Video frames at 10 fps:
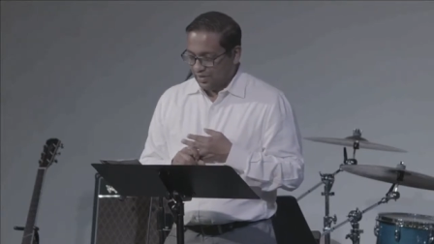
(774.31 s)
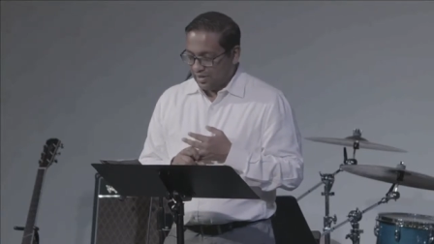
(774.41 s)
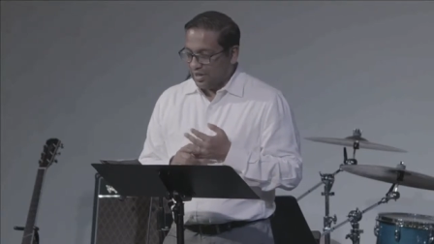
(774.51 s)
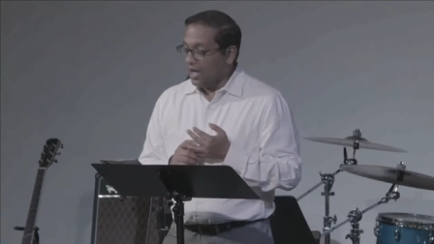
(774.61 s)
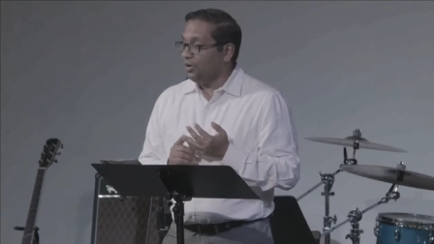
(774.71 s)

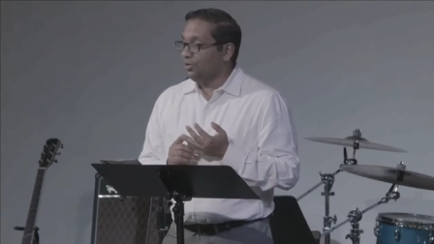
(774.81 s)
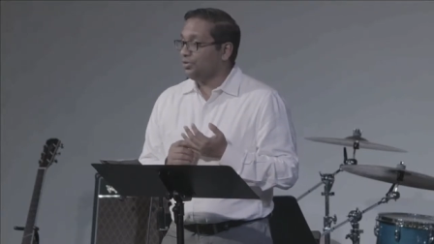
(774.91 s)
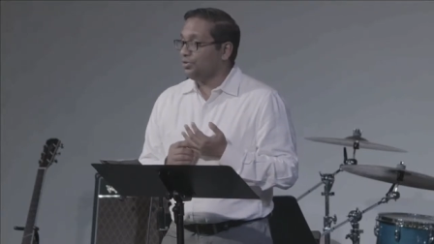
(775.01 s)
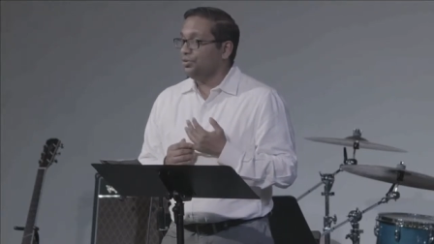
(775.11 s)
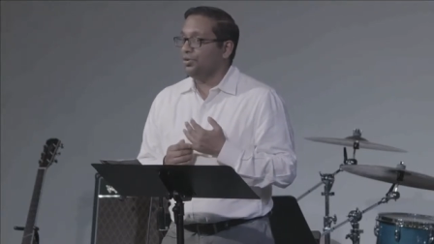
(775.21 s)
and how
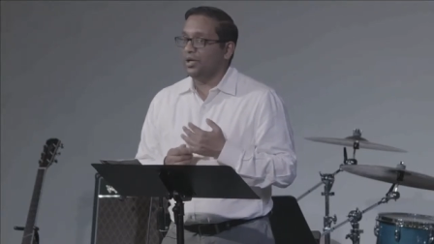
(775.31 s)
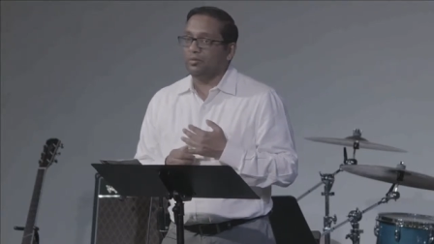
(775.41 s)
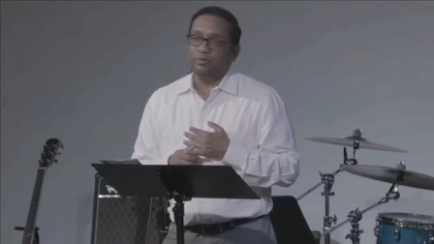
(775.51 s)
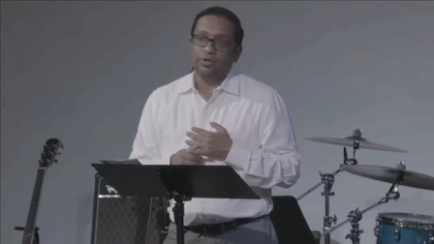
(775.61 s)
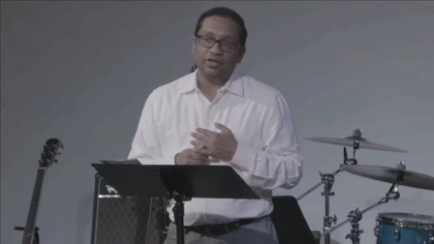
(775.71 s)
through him
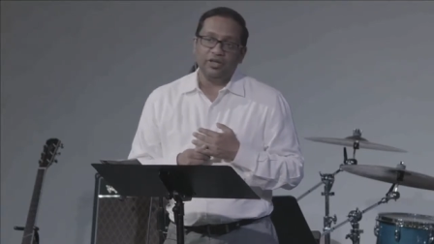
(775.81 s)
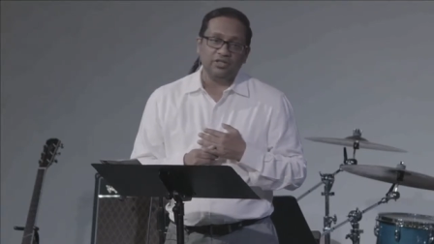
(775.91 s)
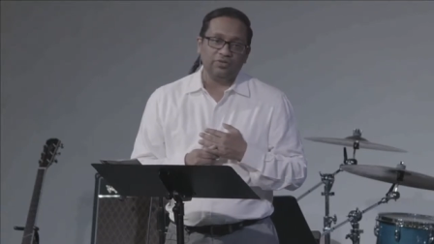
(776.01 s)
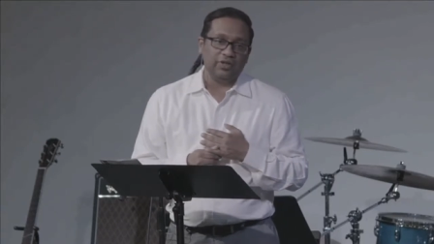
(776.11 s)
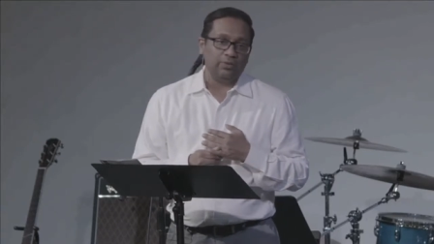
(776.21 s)
and because
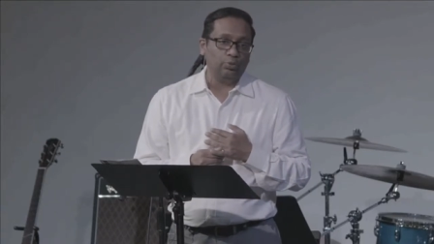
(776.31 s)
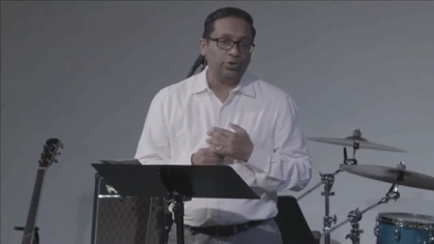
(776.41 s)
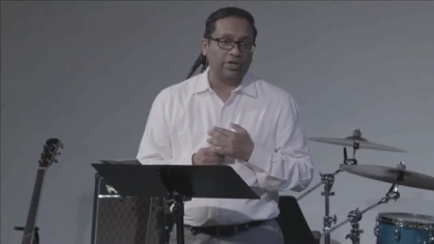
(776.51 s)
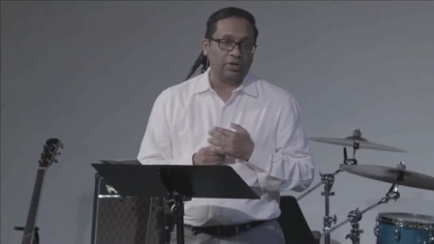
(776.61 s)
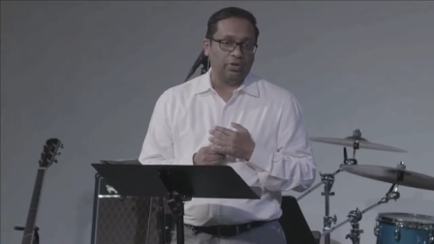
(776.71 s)
of him we
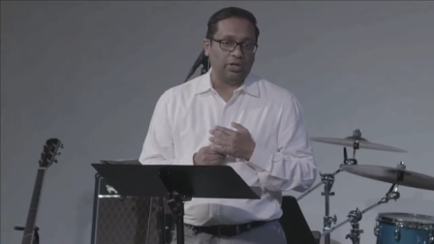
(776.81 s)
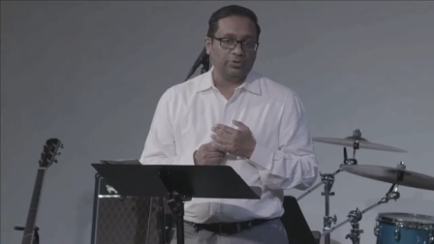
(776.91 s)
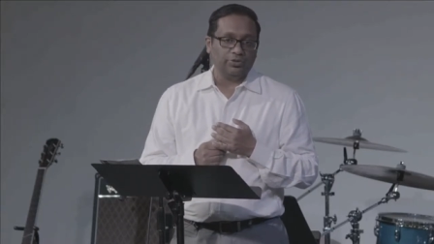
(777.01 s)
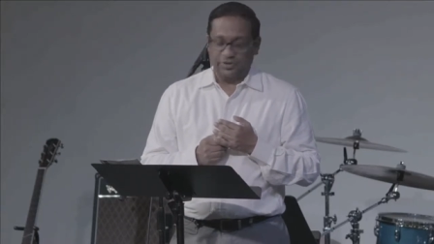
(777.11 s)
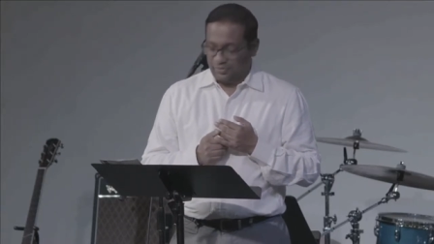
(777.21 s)
are now able
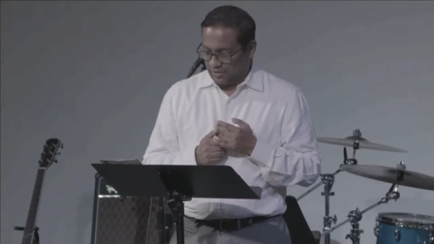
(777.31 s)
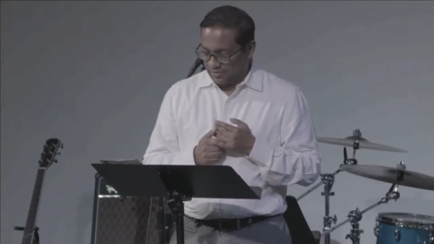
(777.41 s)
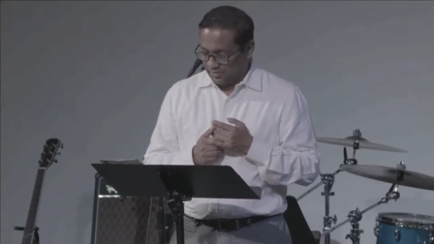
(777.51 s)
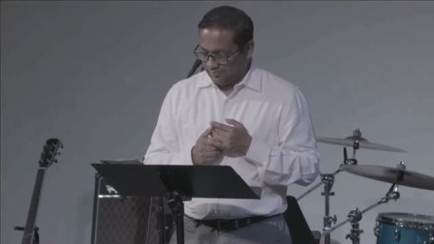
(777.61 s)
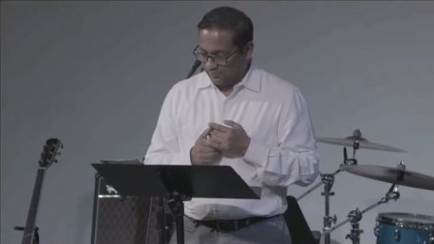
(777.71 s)
to do it.